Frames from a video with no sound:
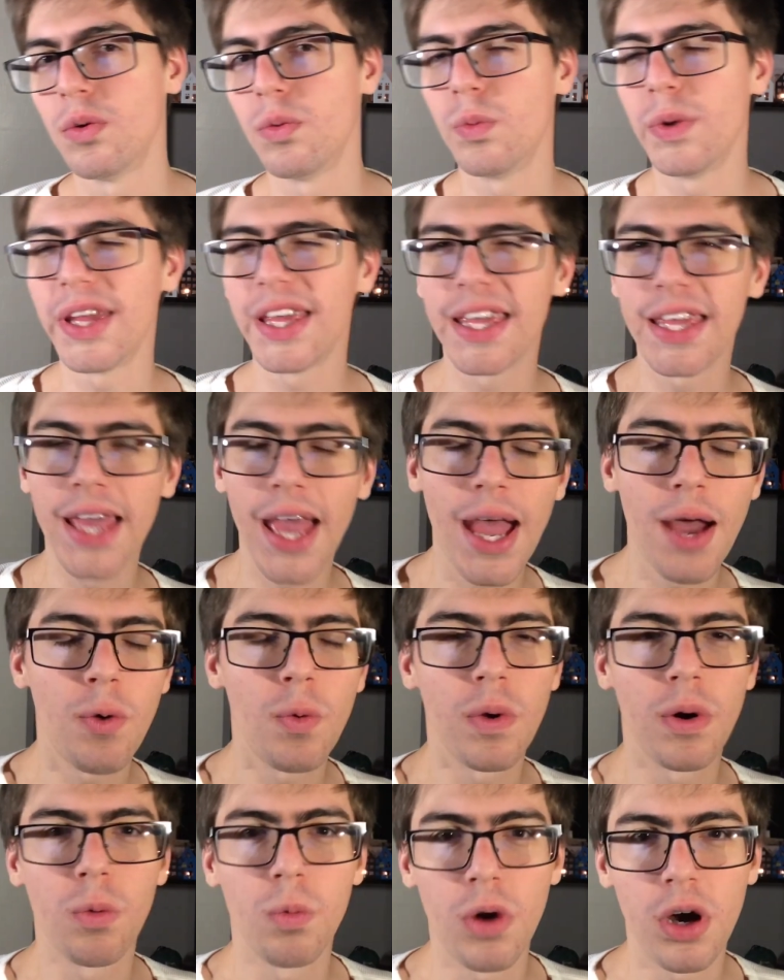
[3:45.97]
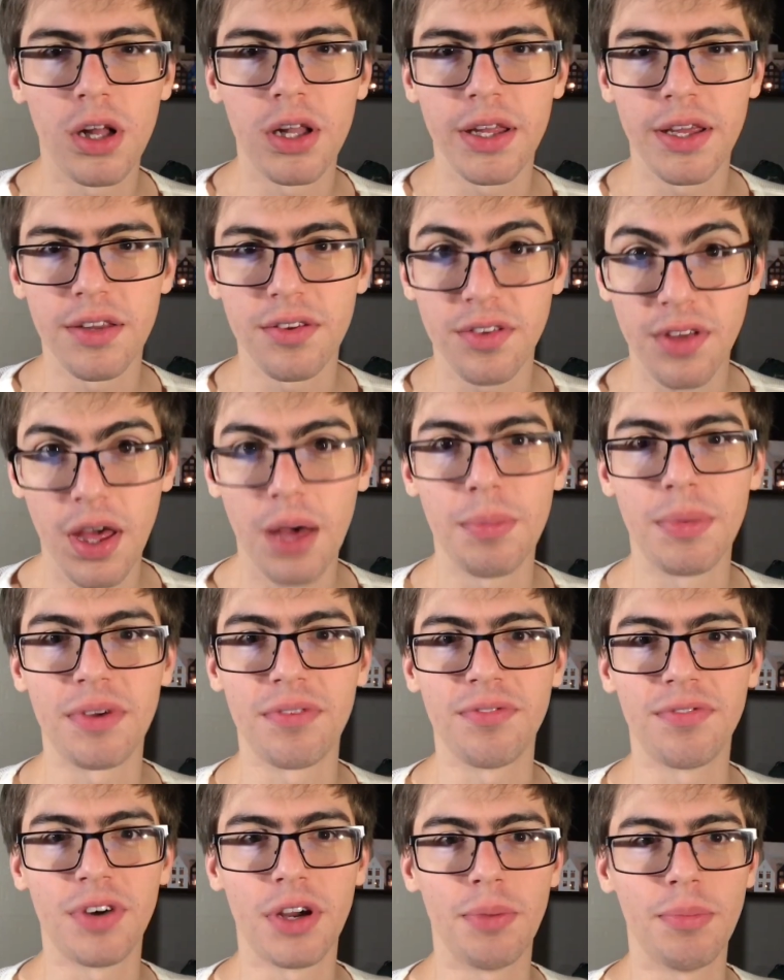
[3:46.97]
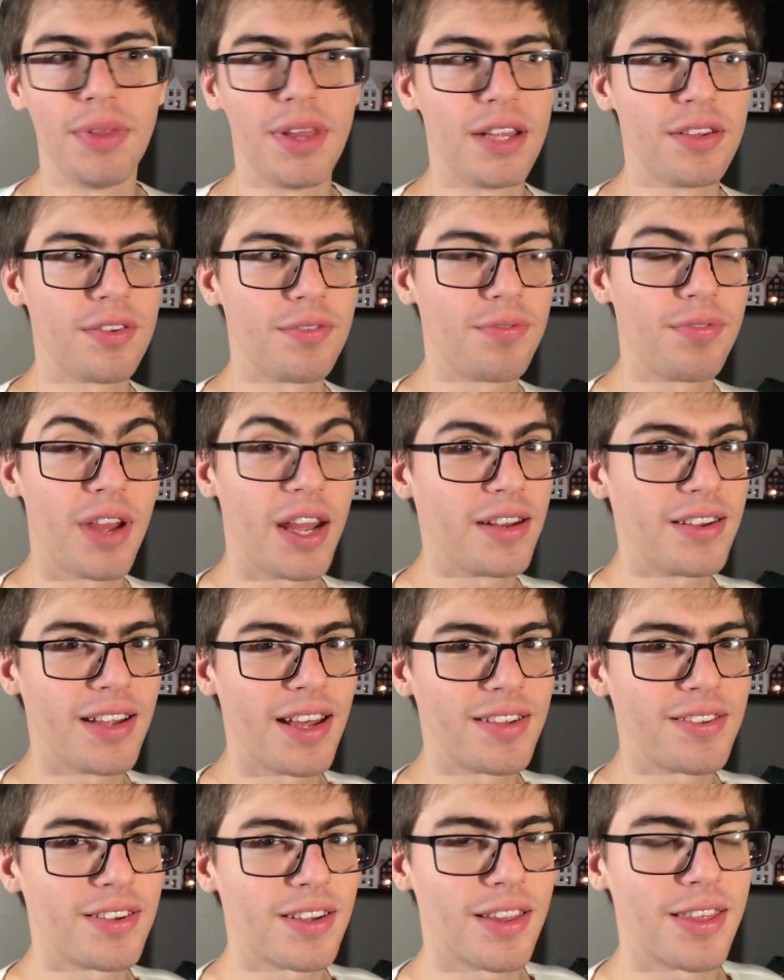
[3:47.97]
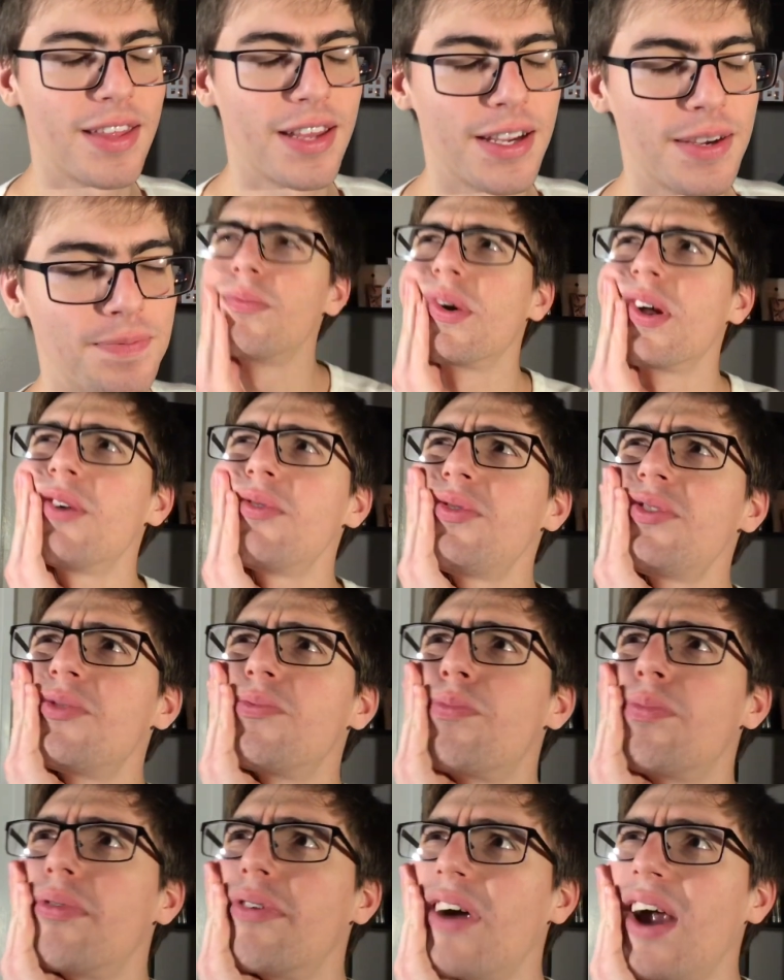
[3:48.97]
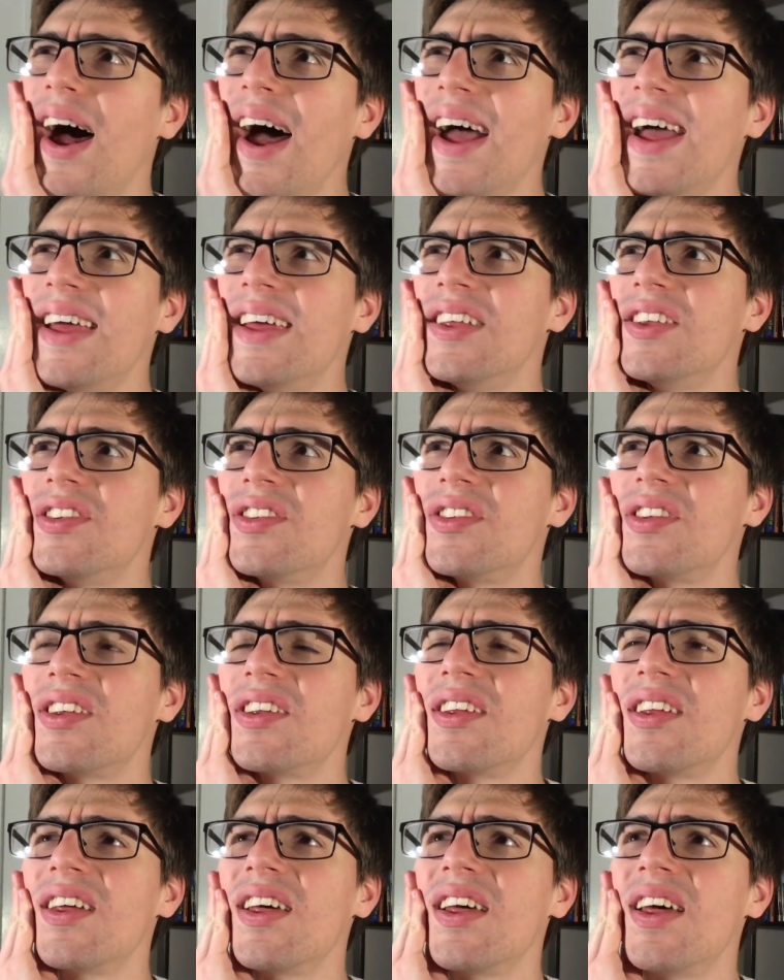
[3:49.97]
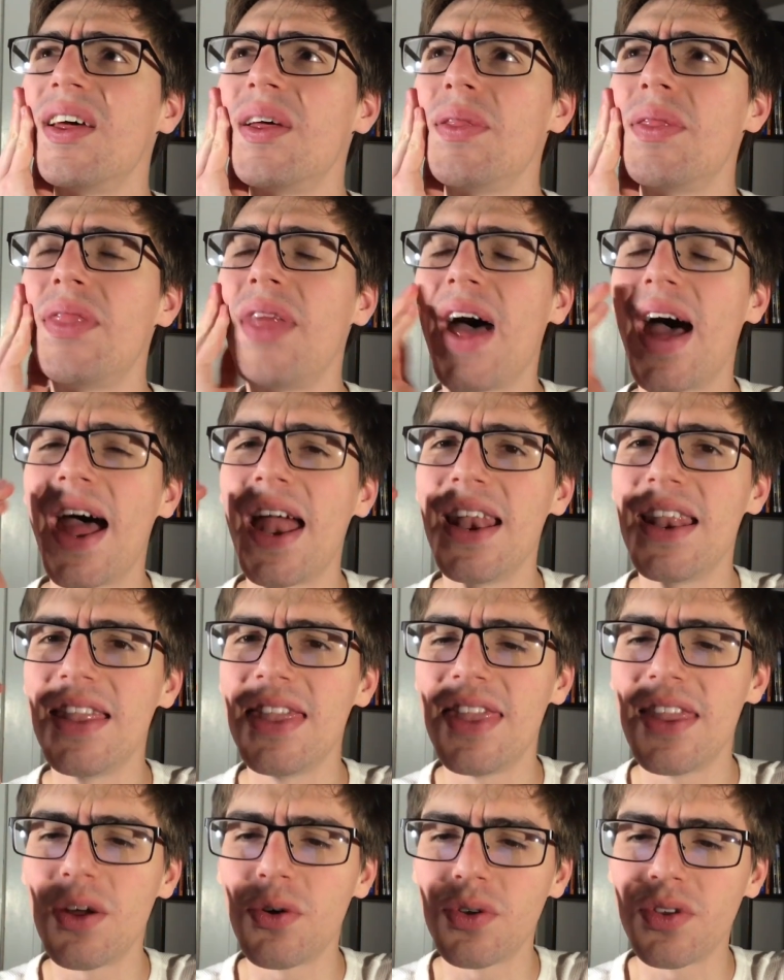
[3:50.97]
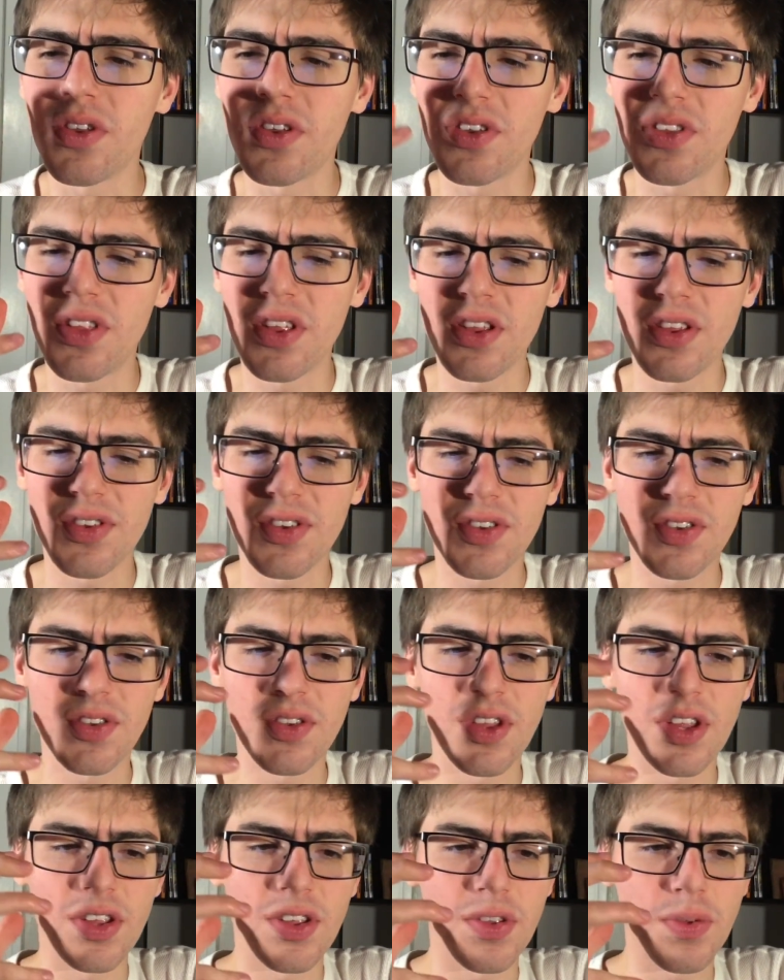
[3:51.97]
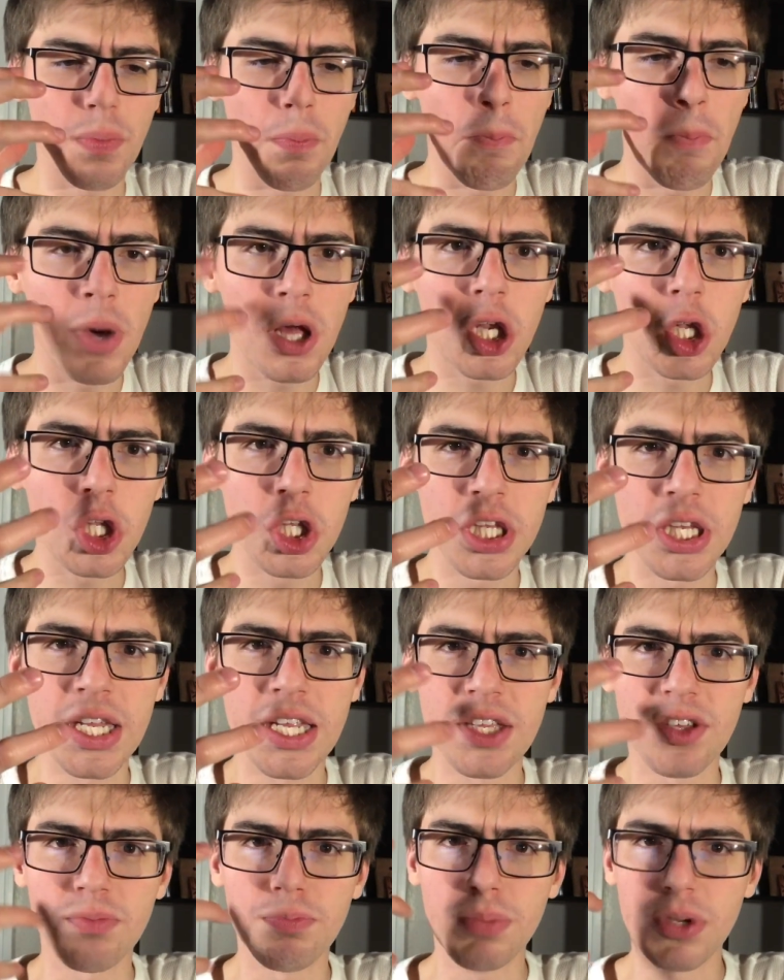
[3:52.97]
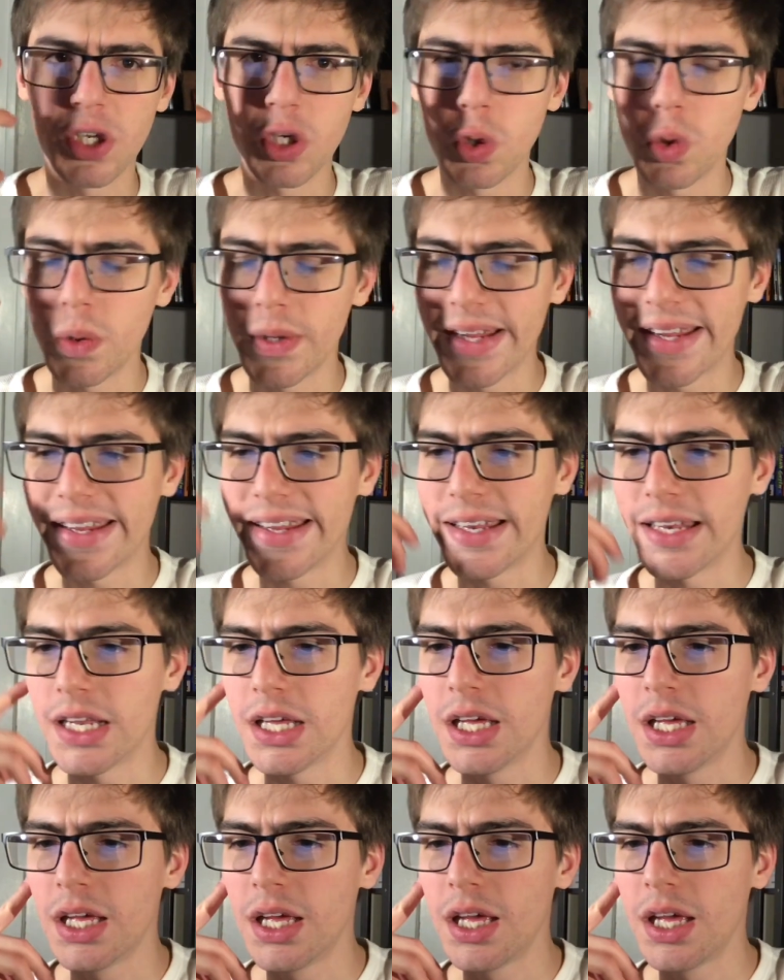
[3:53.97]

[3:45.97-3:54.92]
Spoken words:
We get where WALL-E is coming from, and that's a fantastic thing. But I was surprised that there was this muddledness between